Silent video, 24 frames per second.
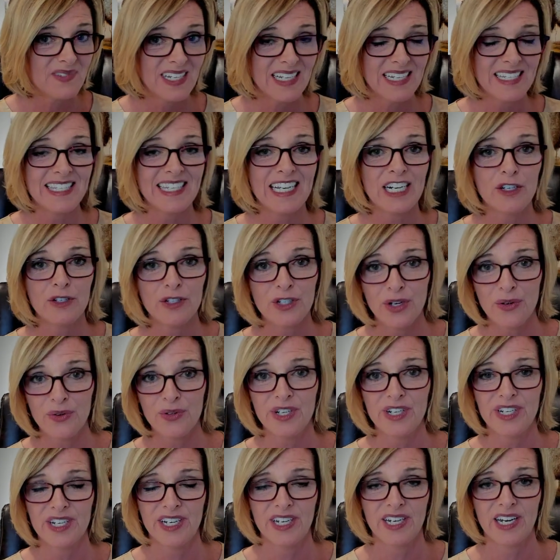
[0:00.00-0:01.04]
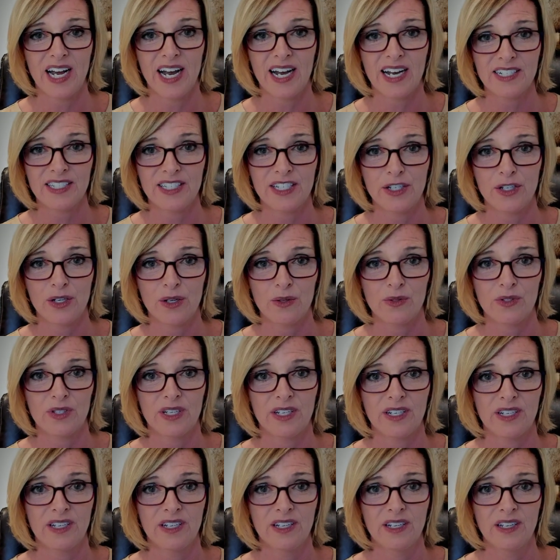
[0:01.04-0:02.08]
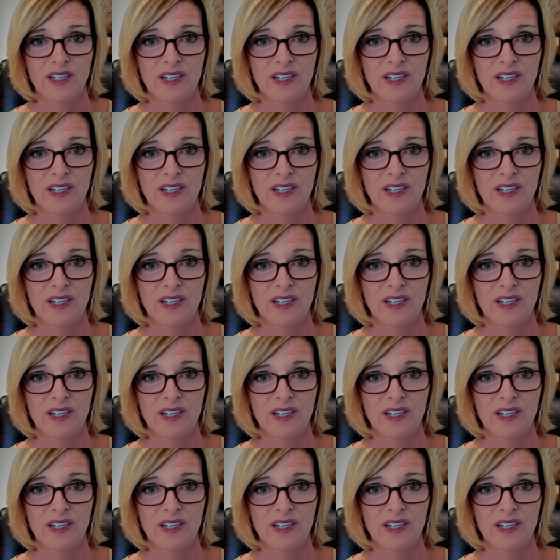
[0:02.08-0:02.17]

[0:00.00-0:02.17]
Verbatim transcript: serotonin and oxytocin,